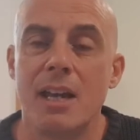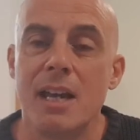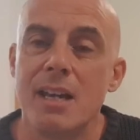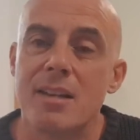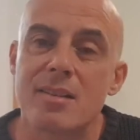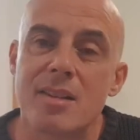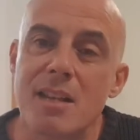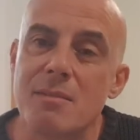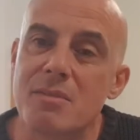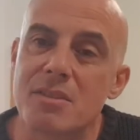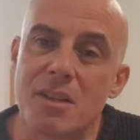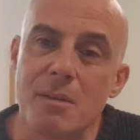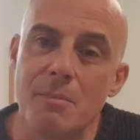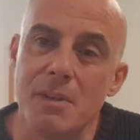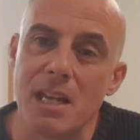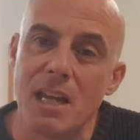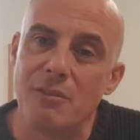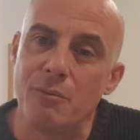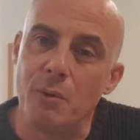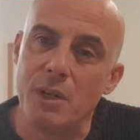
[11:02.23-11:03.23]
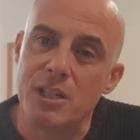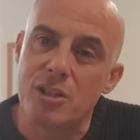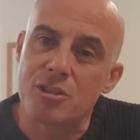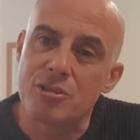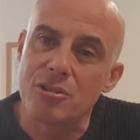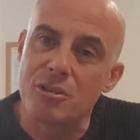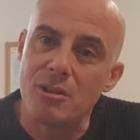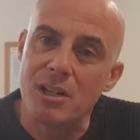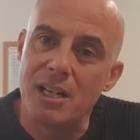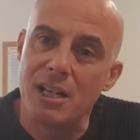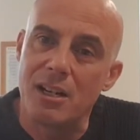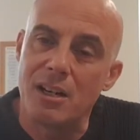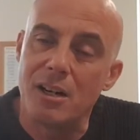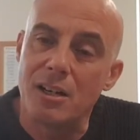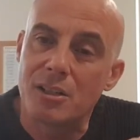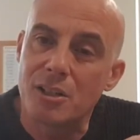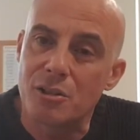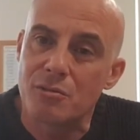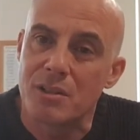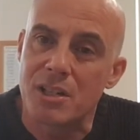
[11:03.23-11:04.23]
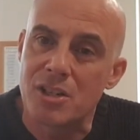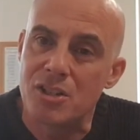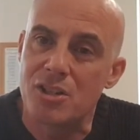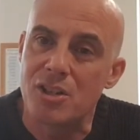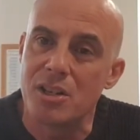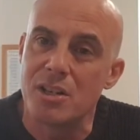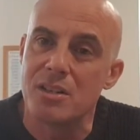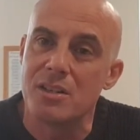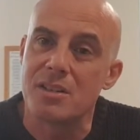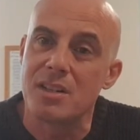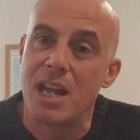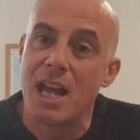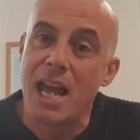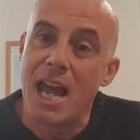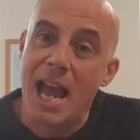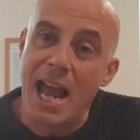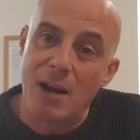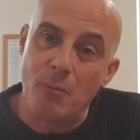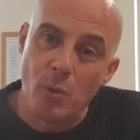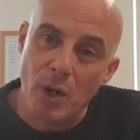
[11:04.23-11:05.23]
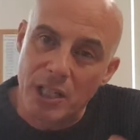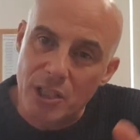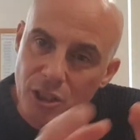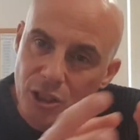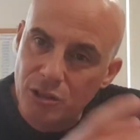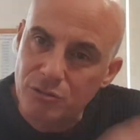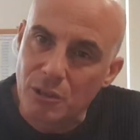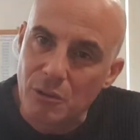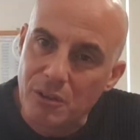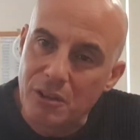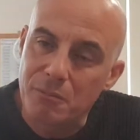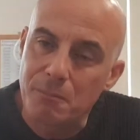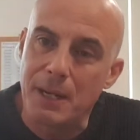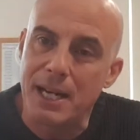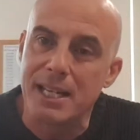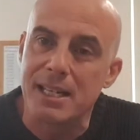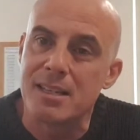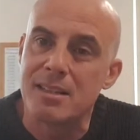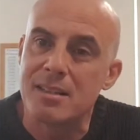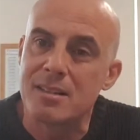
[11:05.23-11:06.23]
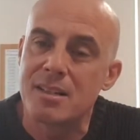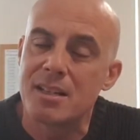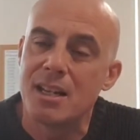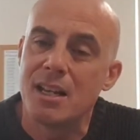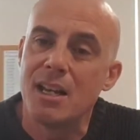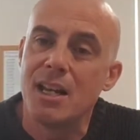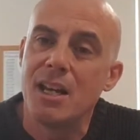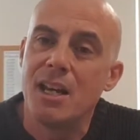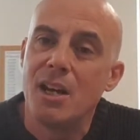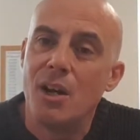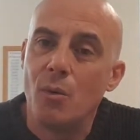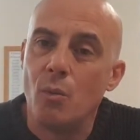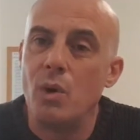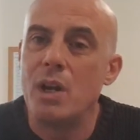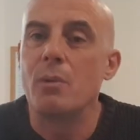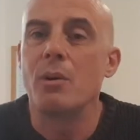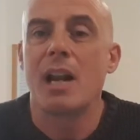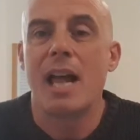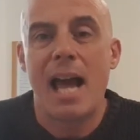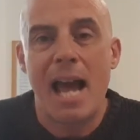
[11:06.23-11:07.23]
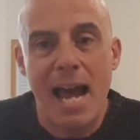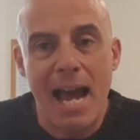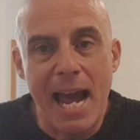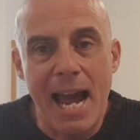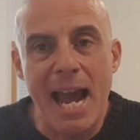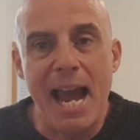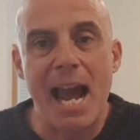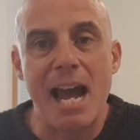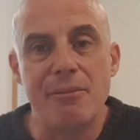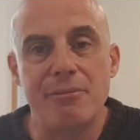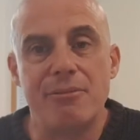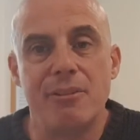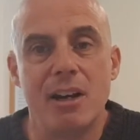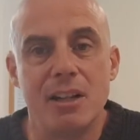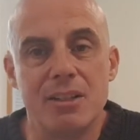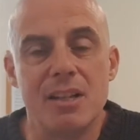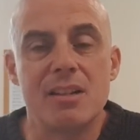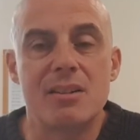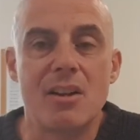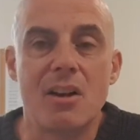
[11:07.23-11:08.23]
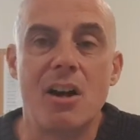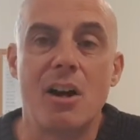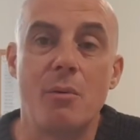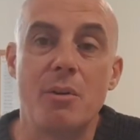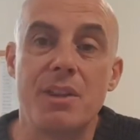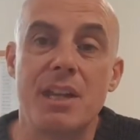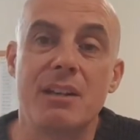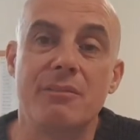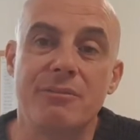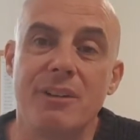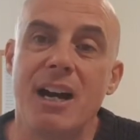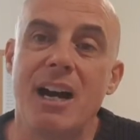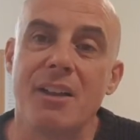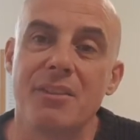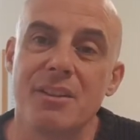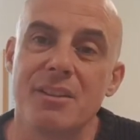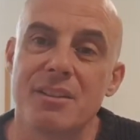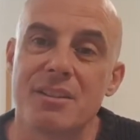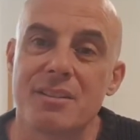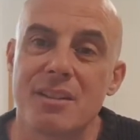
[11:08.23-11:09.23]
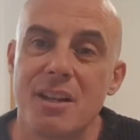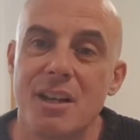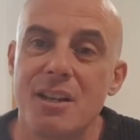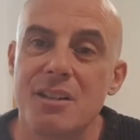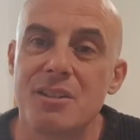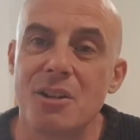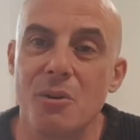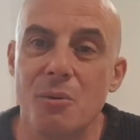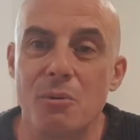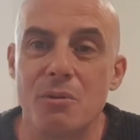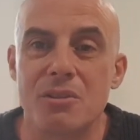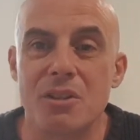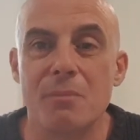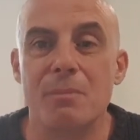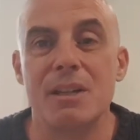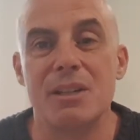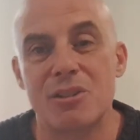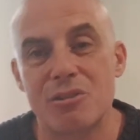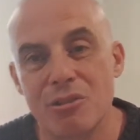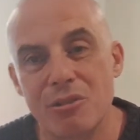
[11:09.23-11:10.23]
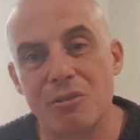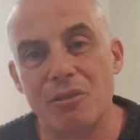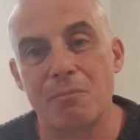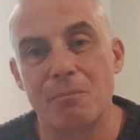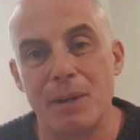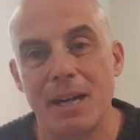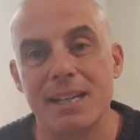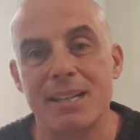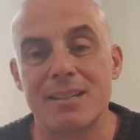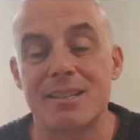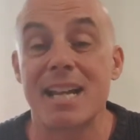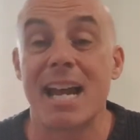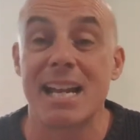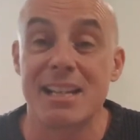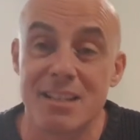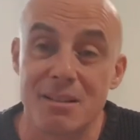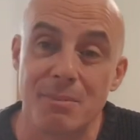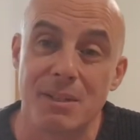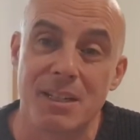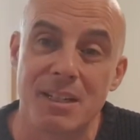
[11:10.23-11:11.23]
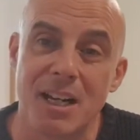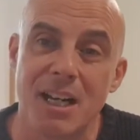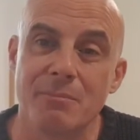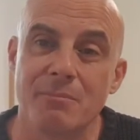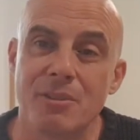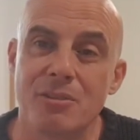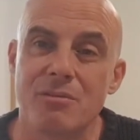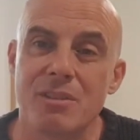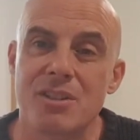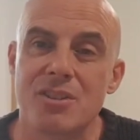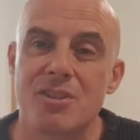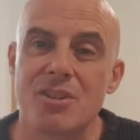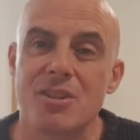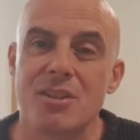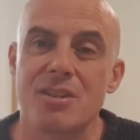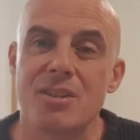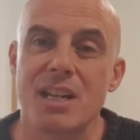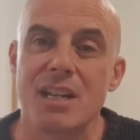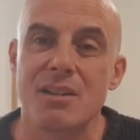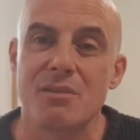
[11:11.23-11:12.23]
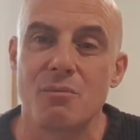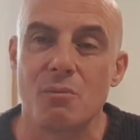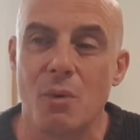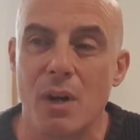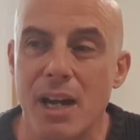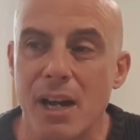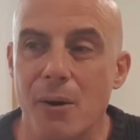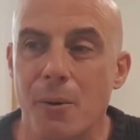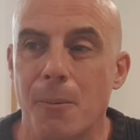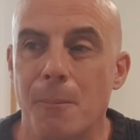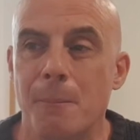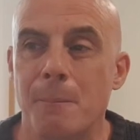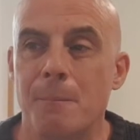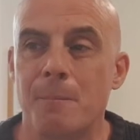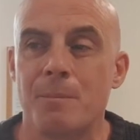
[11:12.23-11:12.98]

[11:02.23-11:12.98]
Seems to me if we truly are Christians and we're truth based, we will have a desire within for others to also be truth based and to become Christians as well.